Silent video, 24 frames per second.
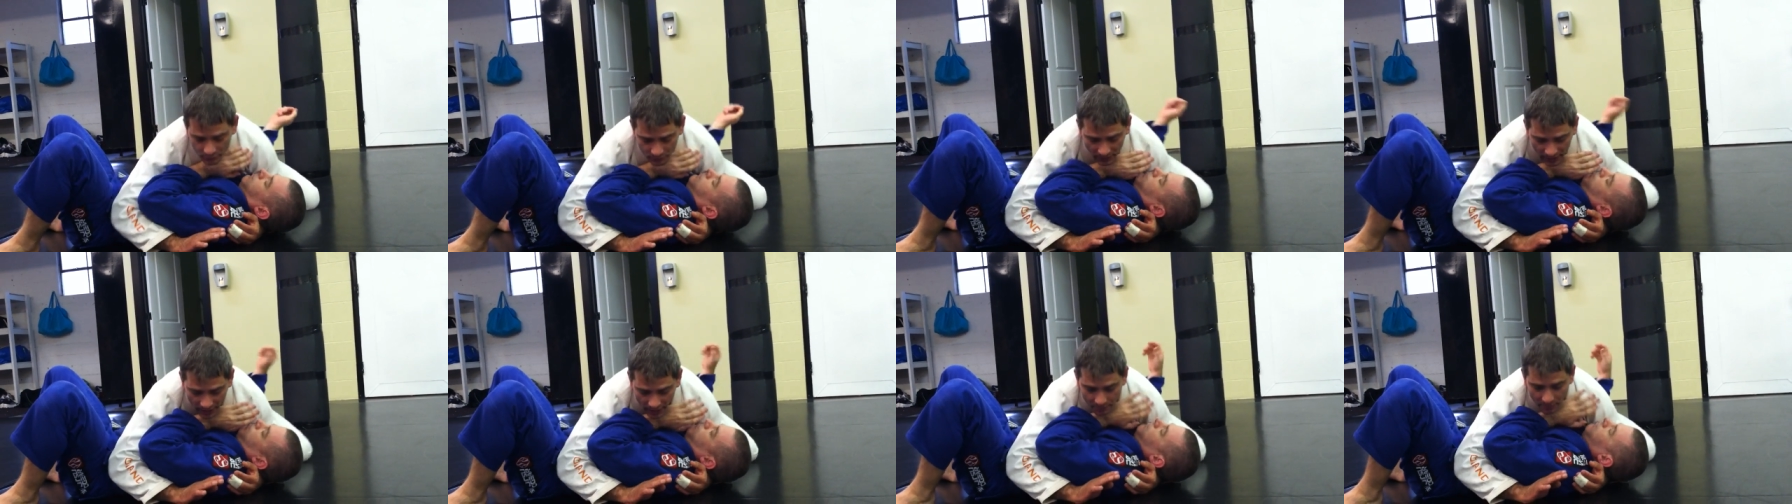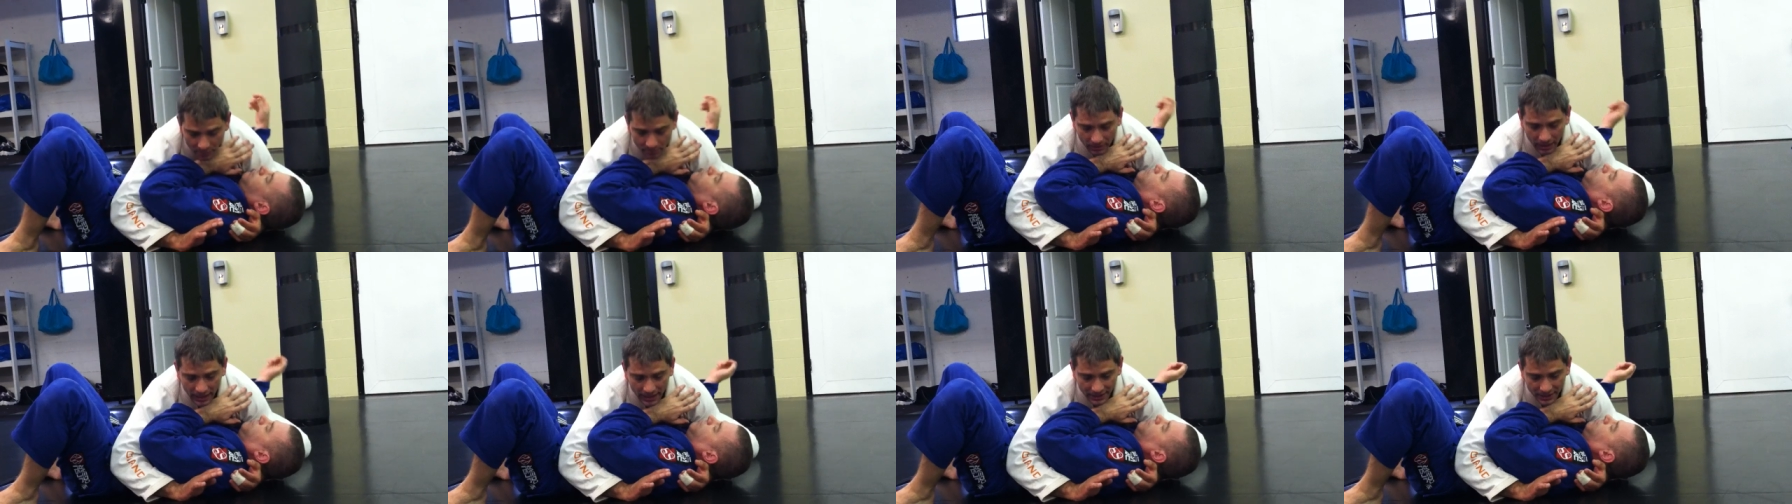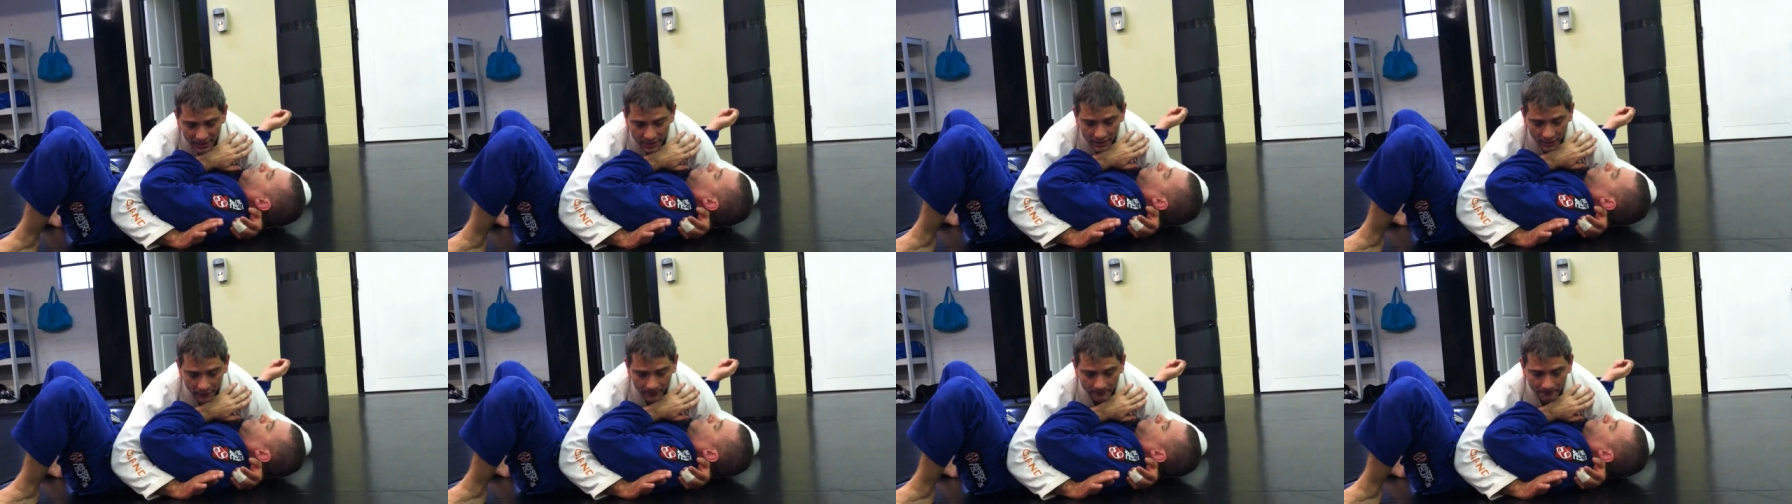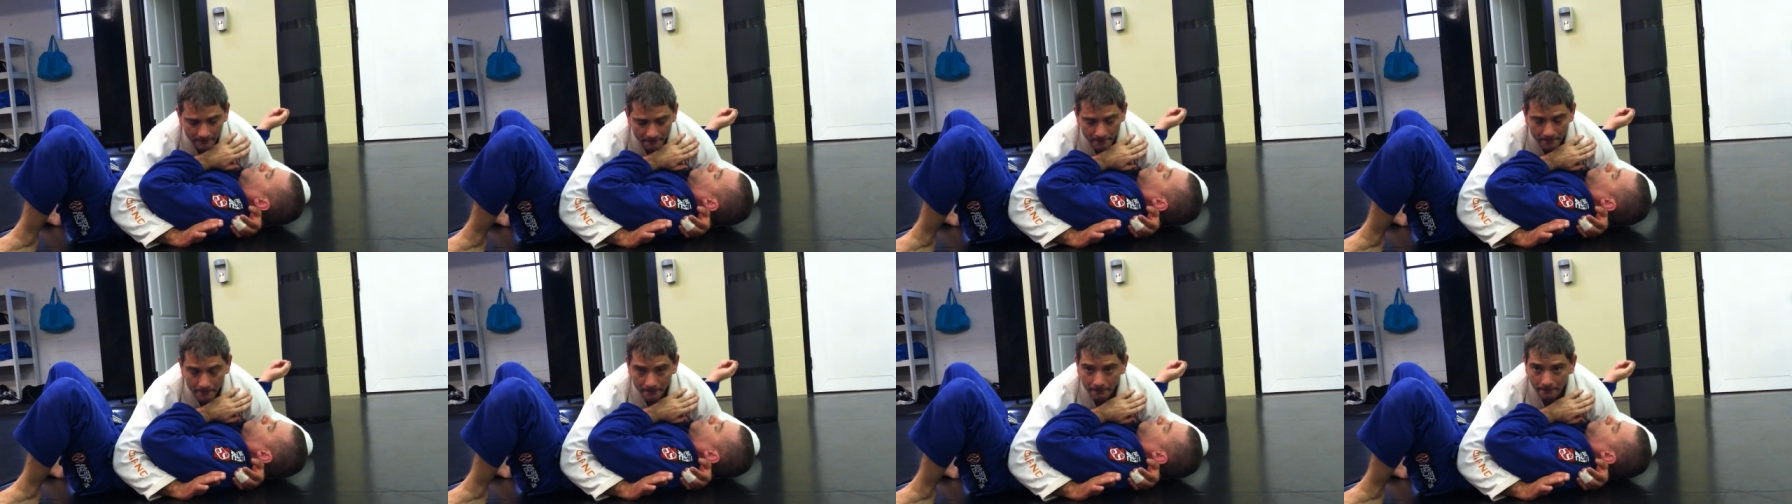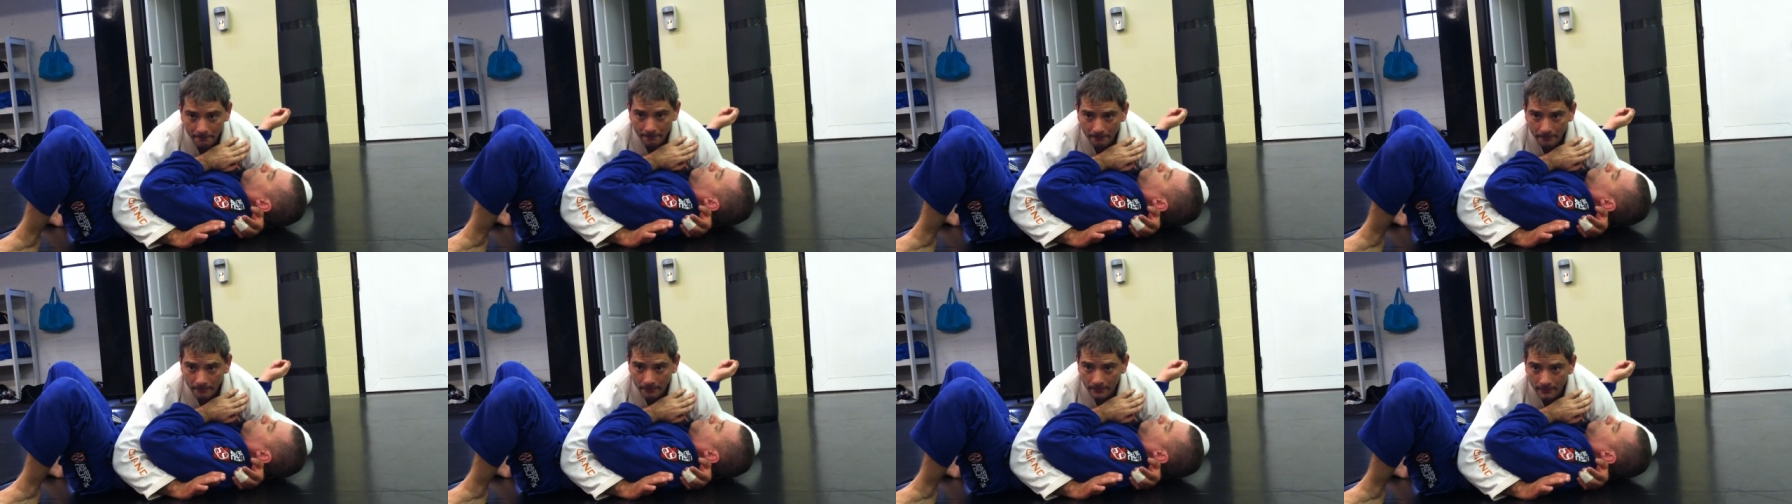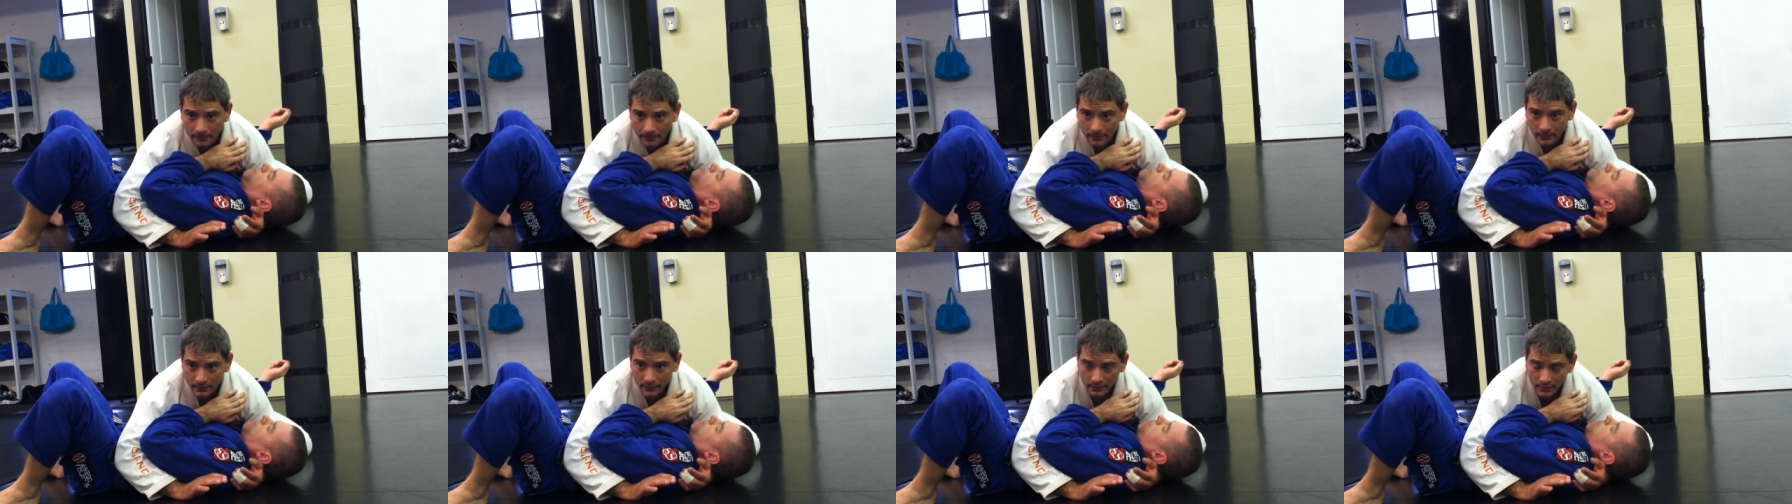my upper body here.
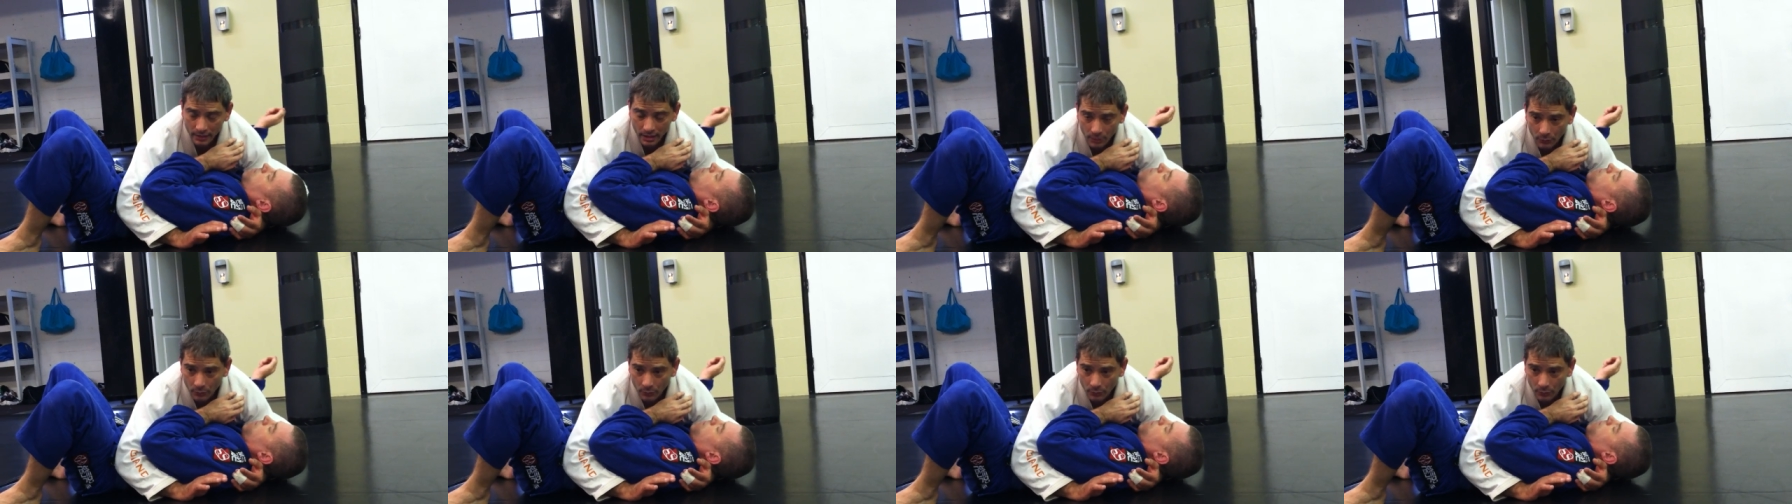And